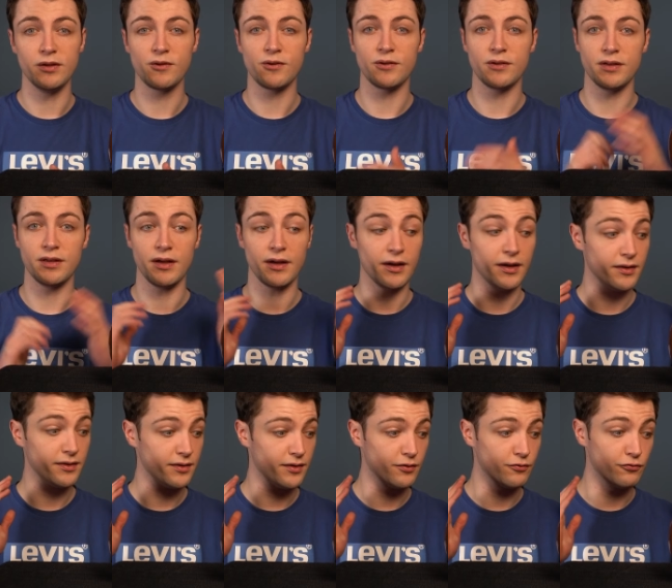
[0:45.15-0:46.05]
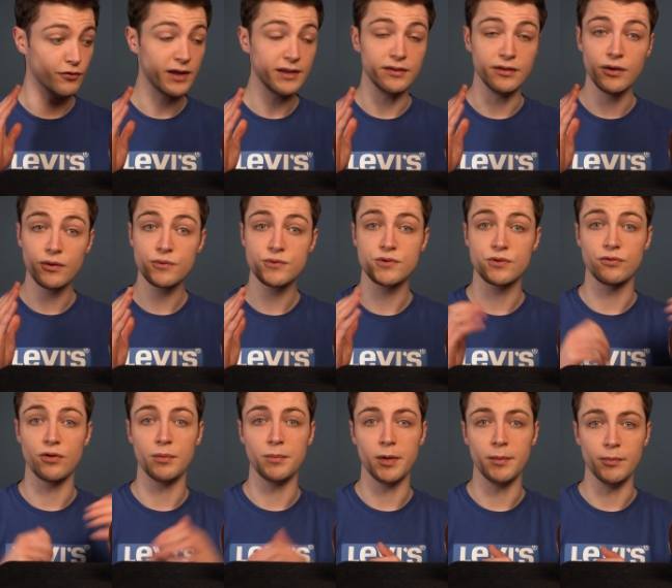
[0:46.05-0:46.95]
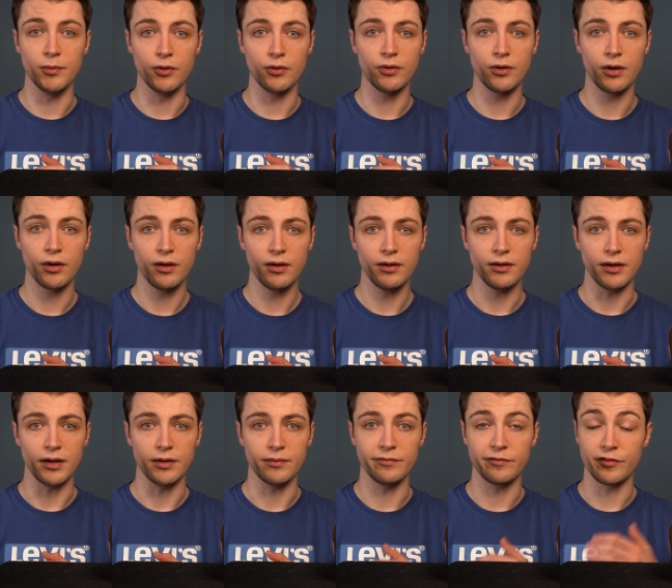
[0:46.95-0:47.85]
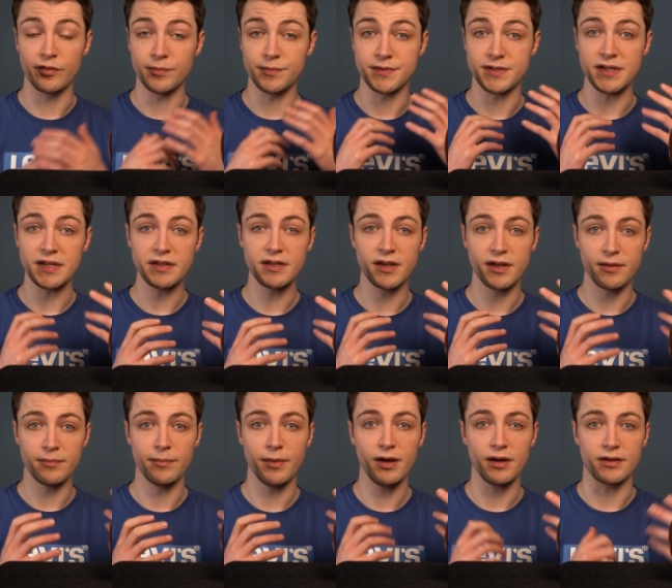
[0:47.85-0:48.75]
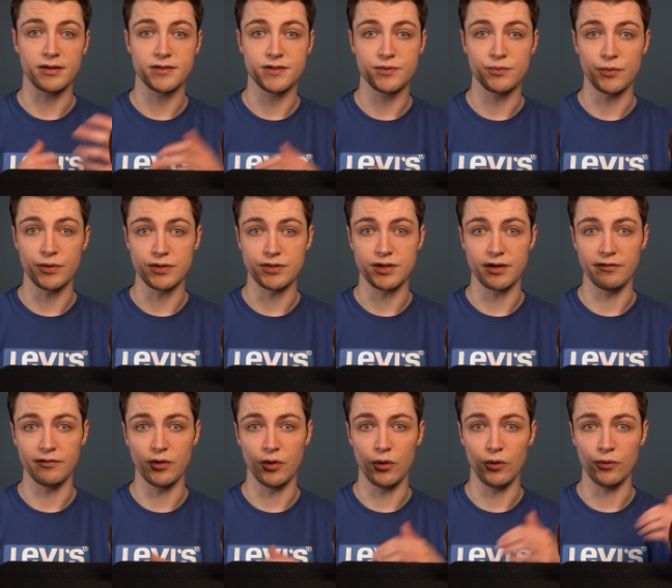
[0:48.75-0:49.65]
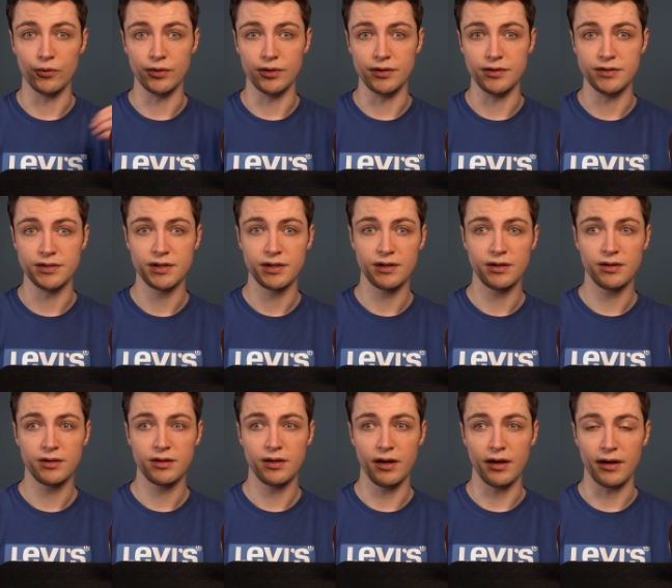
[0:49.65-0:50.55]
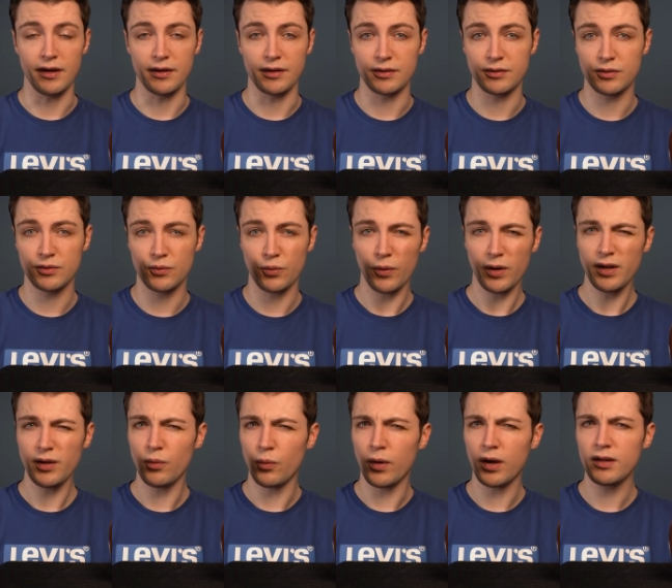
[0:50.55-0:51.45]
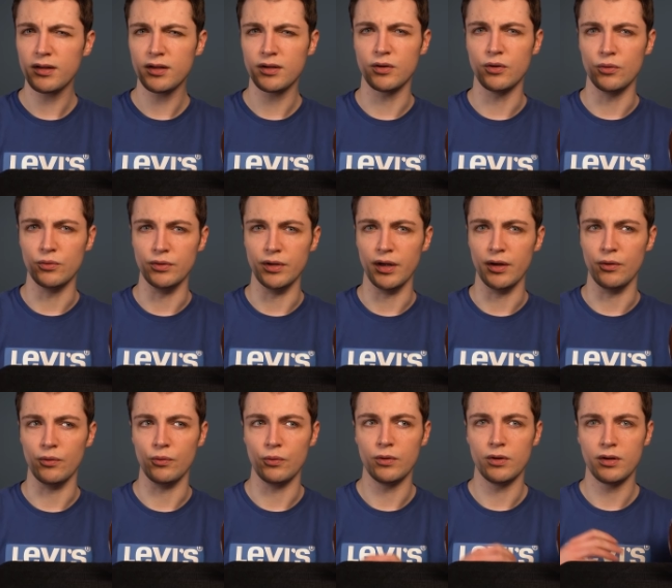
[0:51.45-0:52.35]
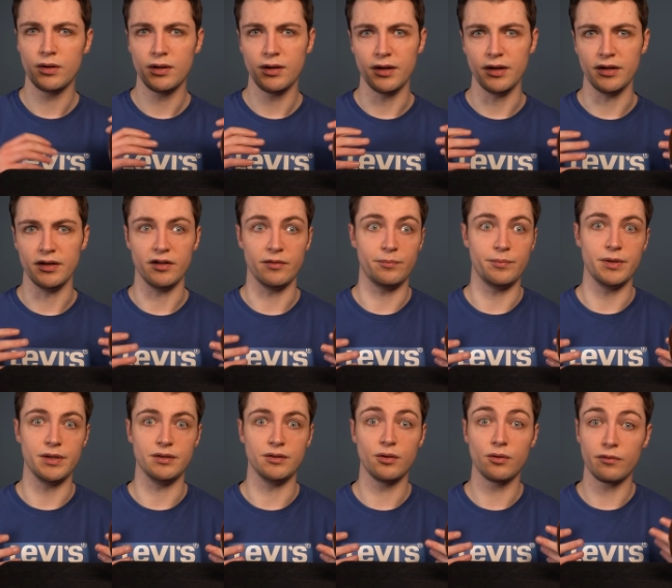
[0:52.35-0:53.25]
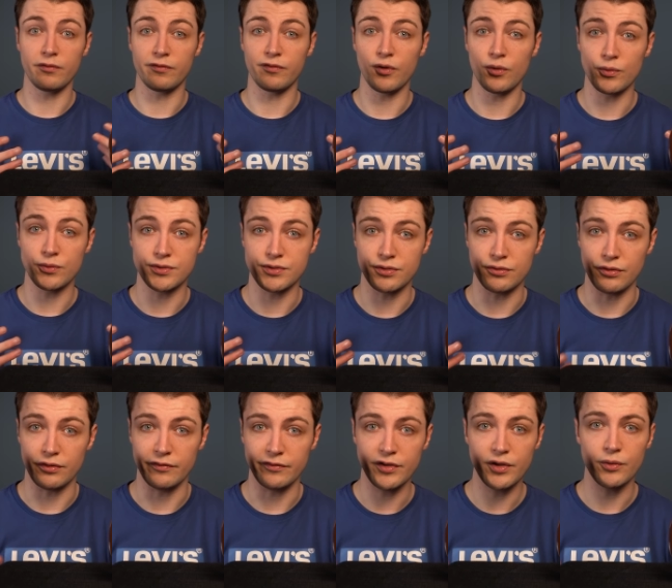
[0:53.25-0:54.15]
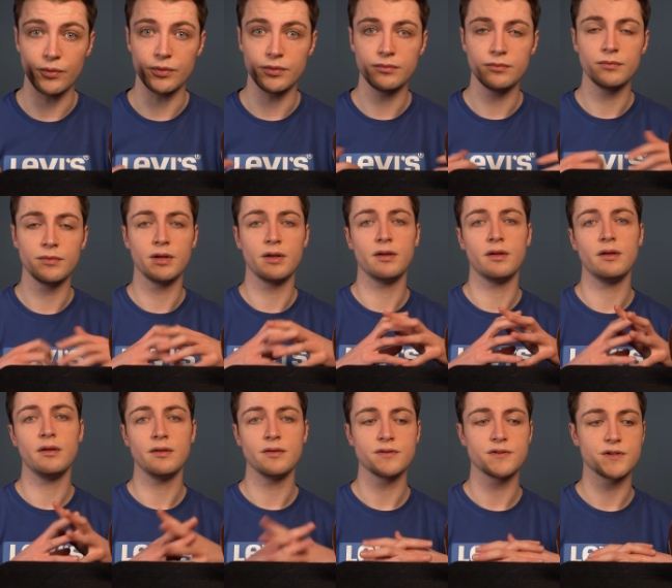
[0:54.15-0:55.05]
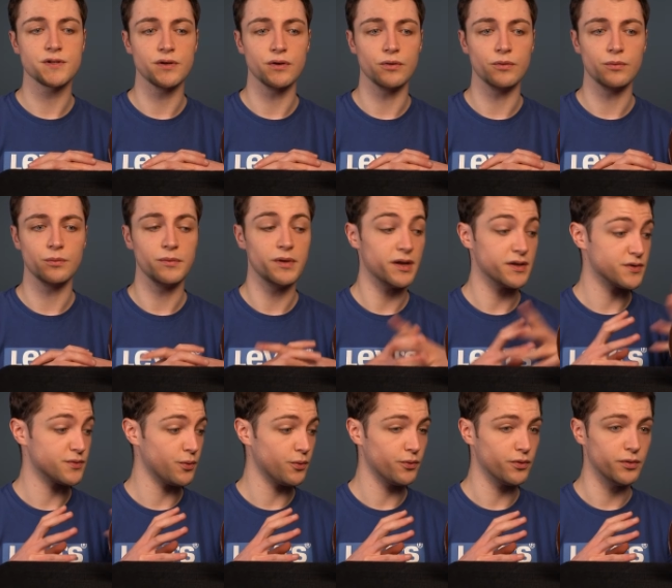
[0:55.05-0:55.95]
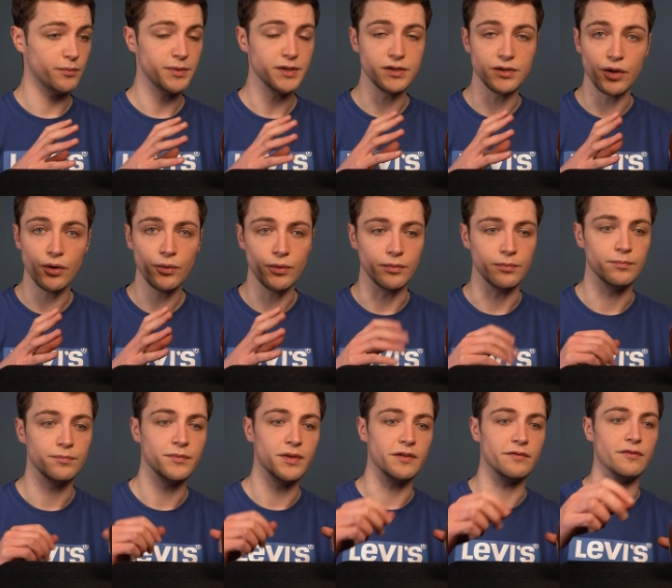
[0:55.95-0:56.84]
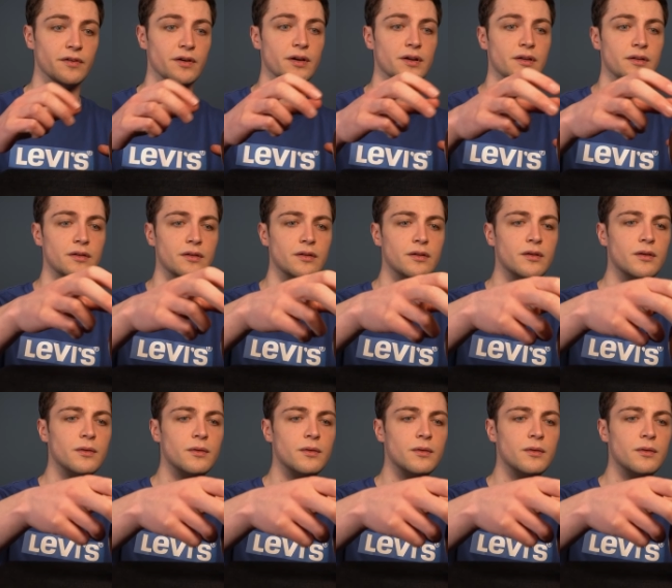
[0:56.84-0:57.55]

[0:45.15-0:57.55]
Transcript: looking at the Red Nose Gromit mug um, from T K Maxx, which I've ordered uh, quite a while ago now, and I've been looking forward to reviewing, so that's what we're going to be doing. If I can